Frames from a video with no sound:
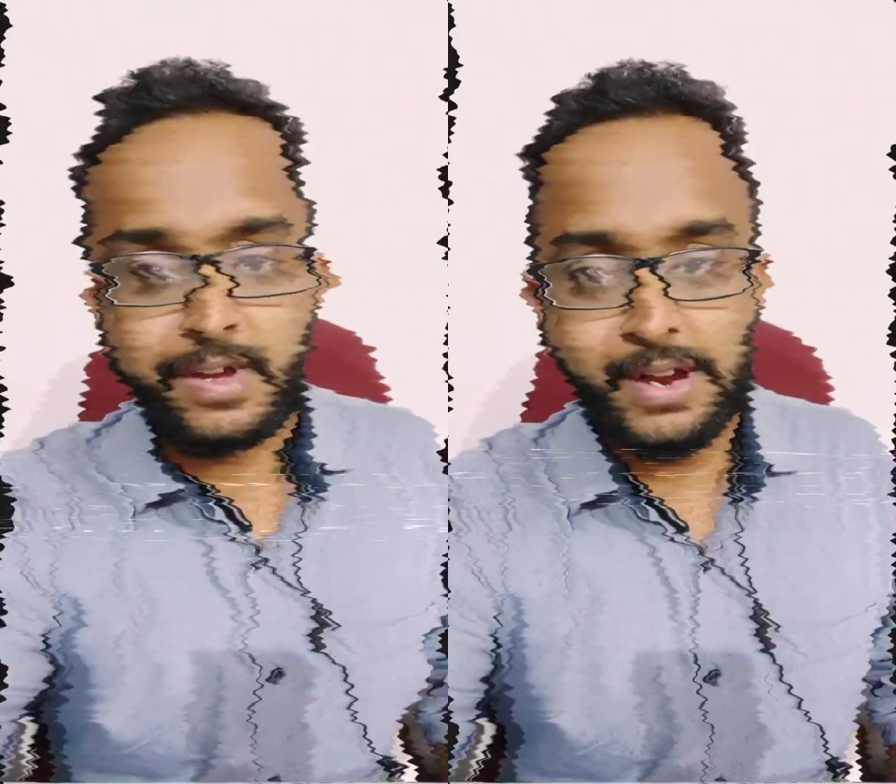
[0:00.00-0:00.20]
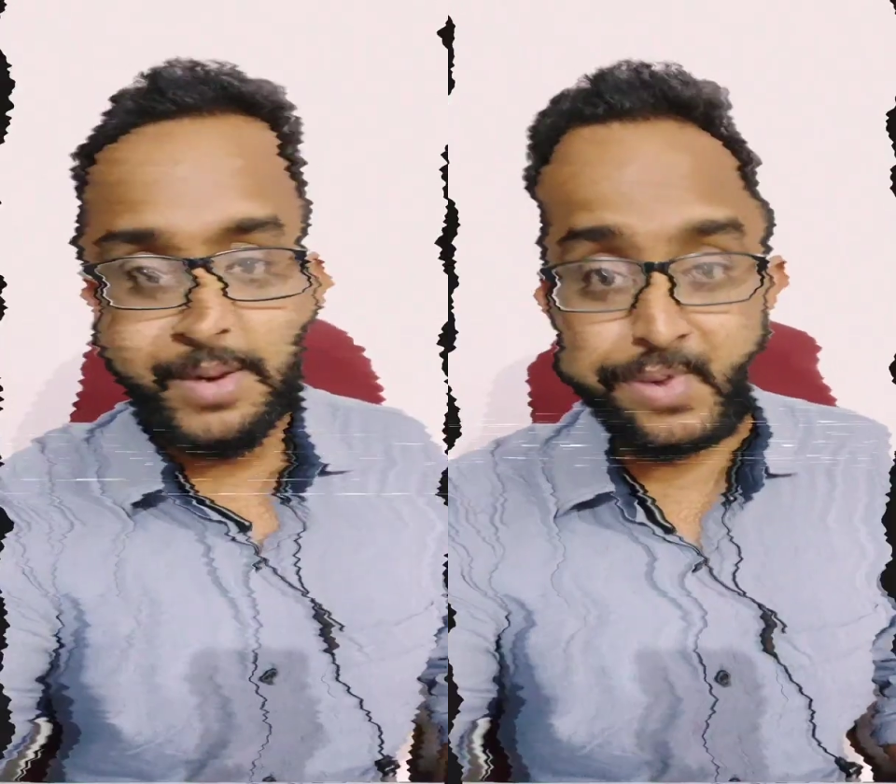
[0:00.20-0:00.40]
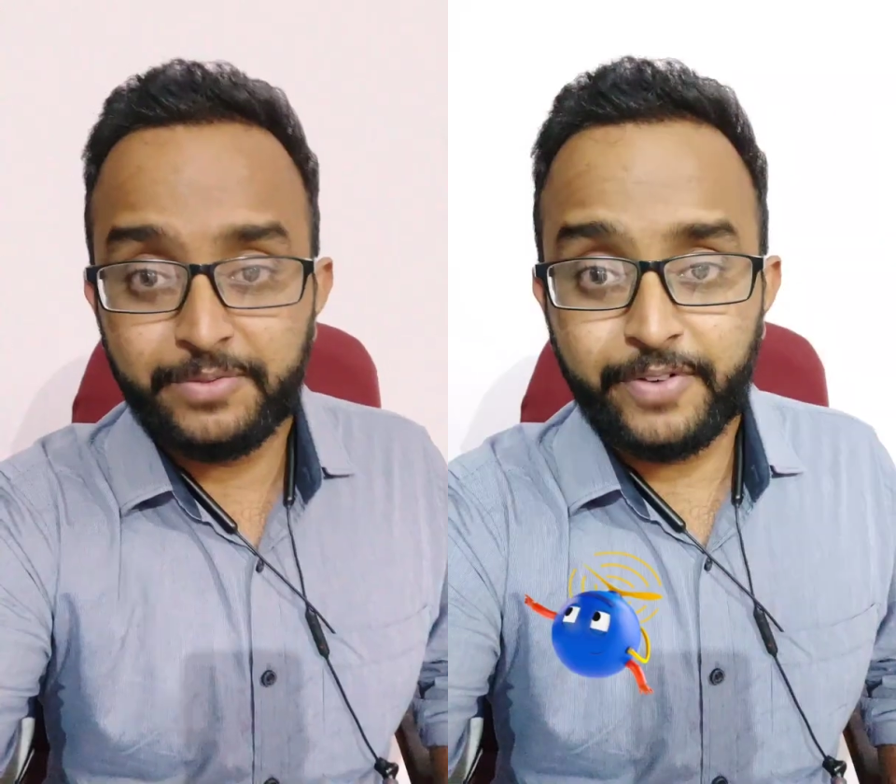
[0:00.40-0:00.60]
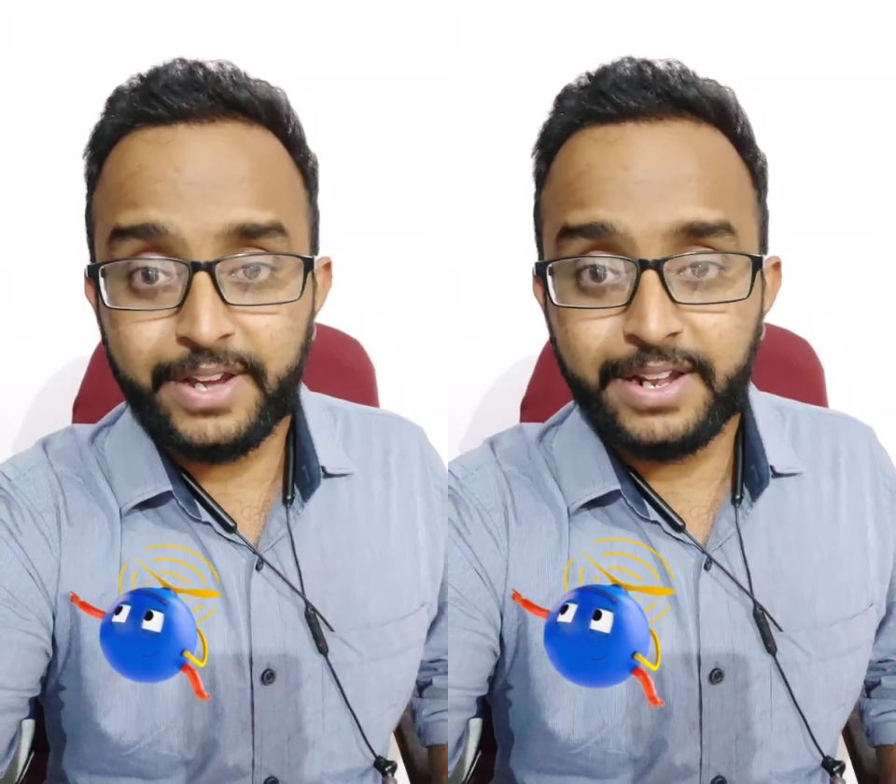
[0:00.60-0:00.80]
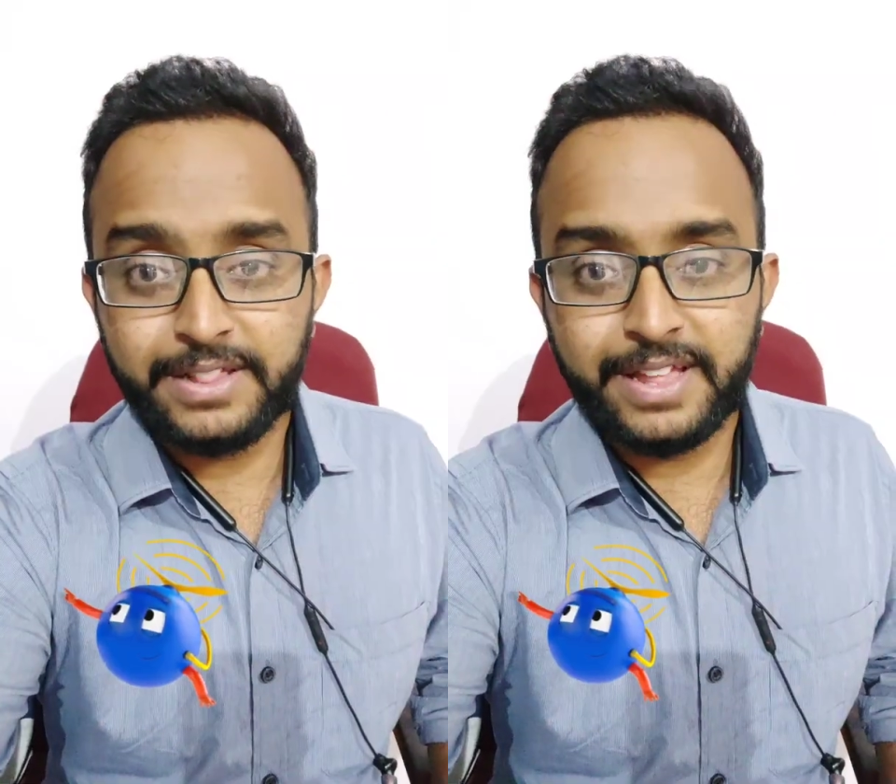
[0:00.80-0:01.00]
And my
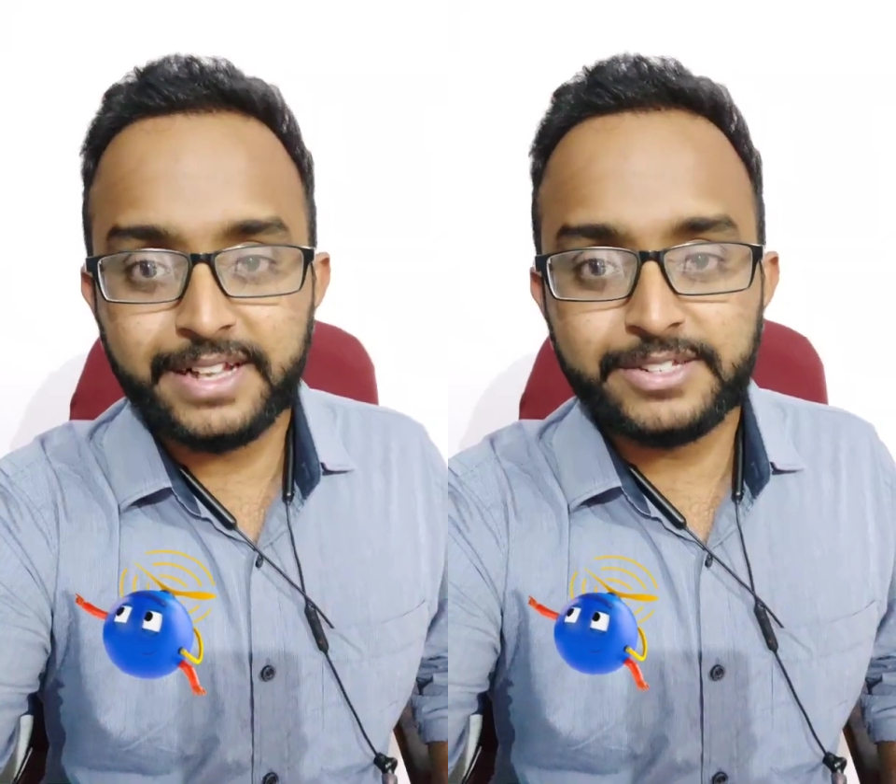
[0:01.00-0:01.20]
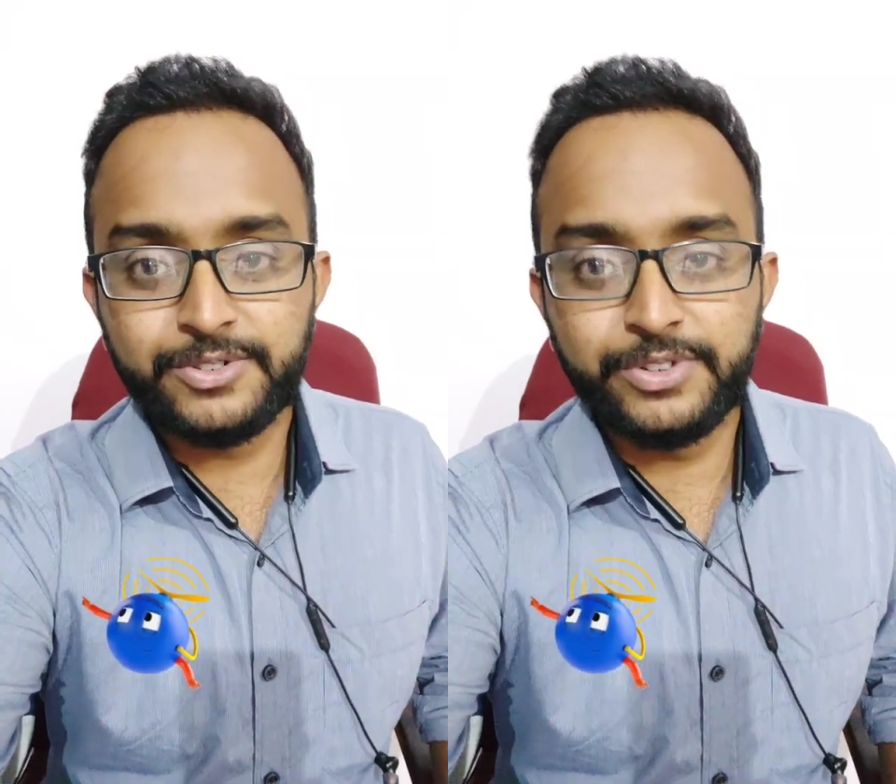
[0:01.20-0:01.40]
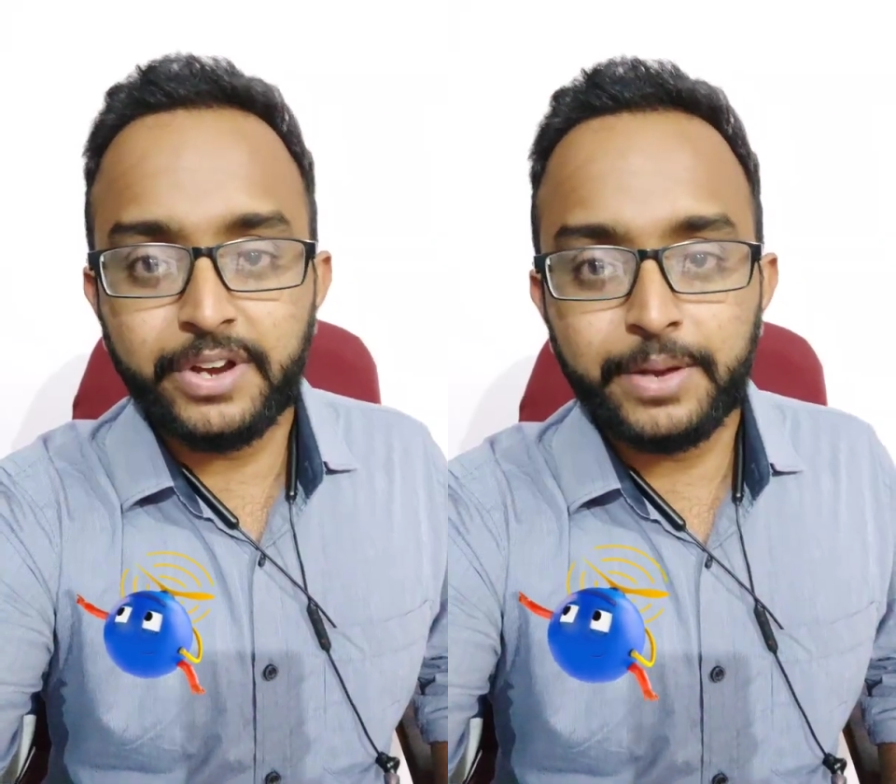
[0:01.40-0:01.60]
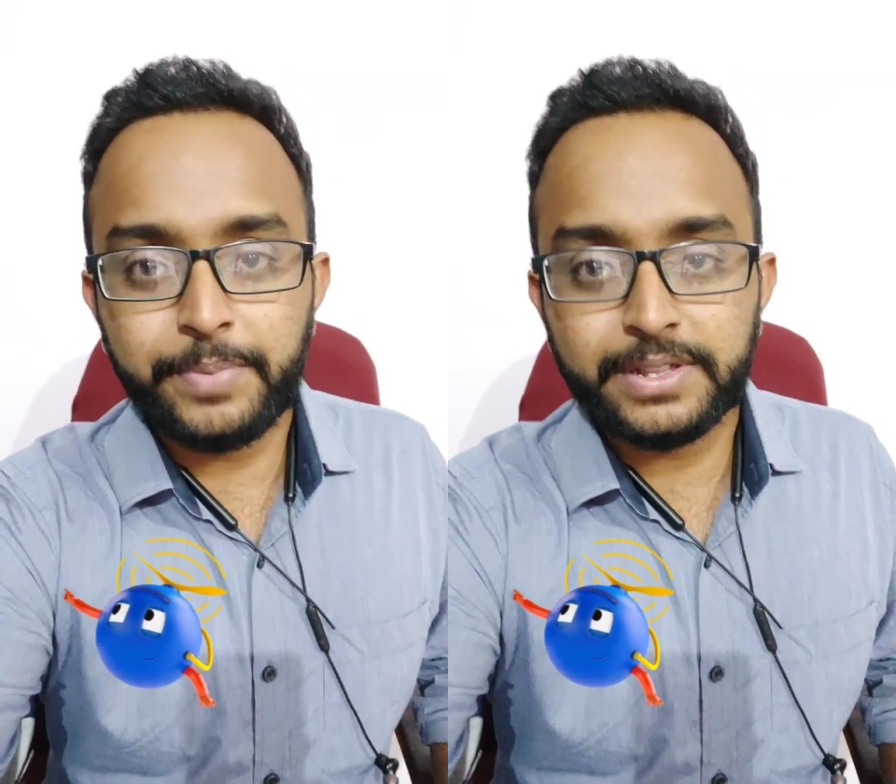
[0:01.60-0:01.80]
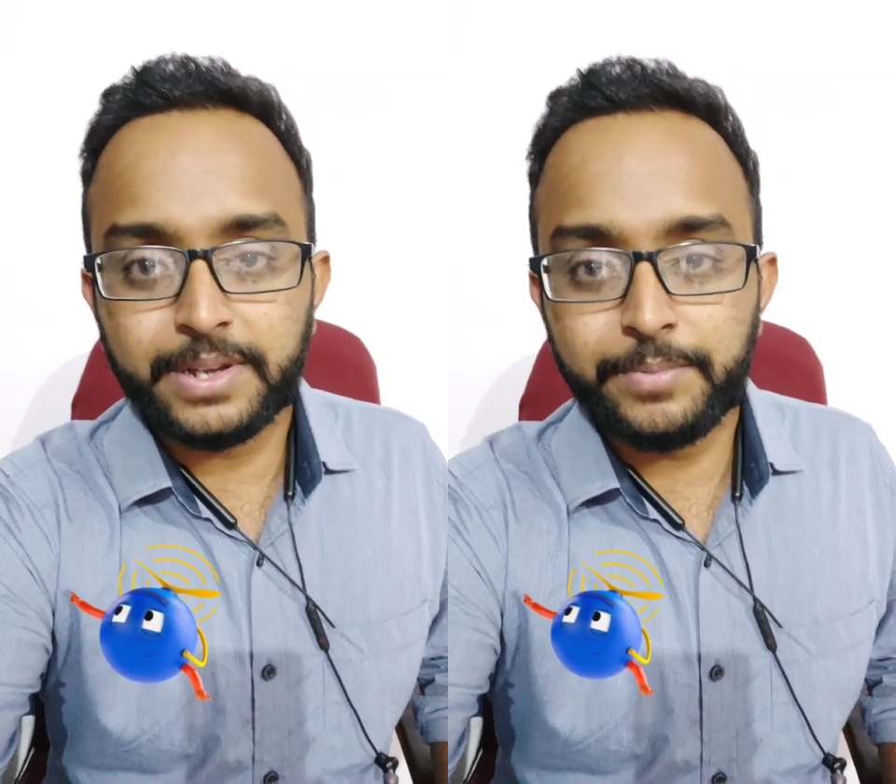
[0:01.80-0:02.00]
final thanks to
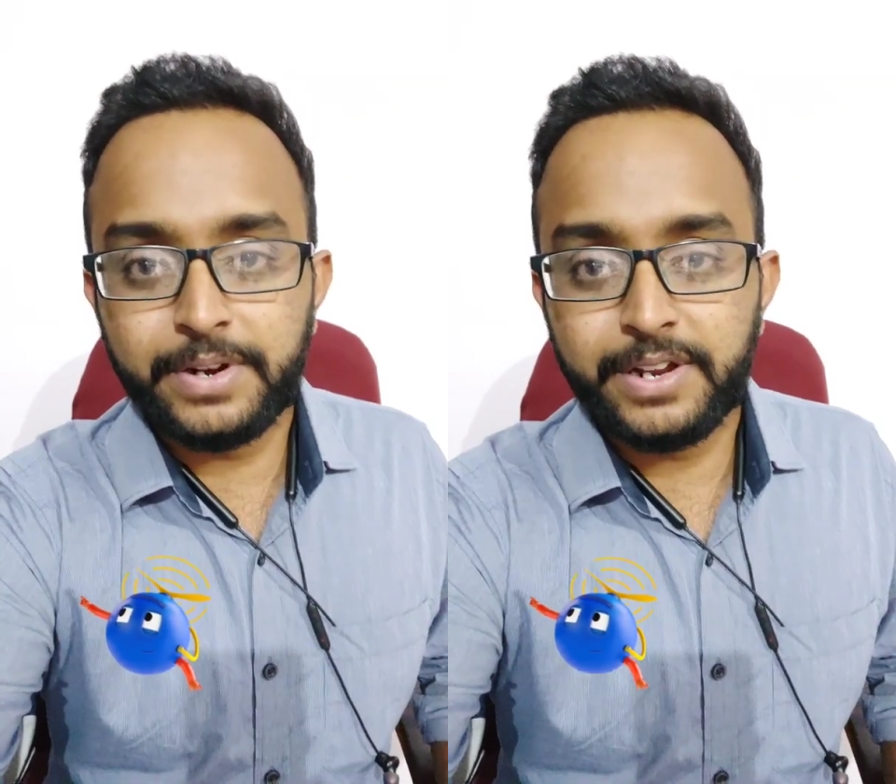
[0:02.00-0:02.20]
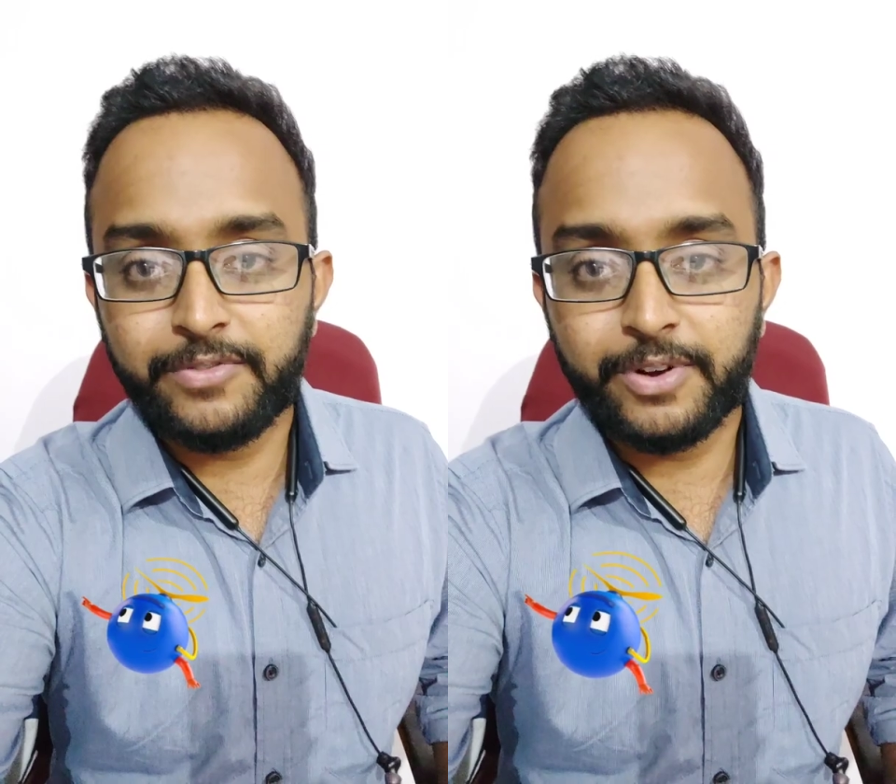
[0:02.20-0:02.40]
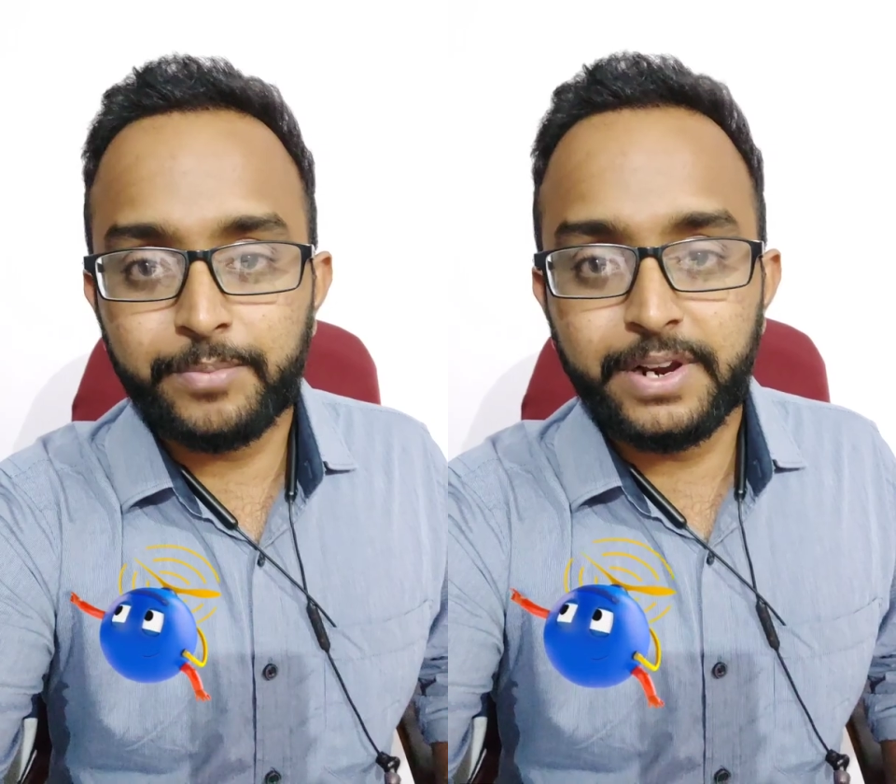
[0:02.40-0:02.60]
UiPath community for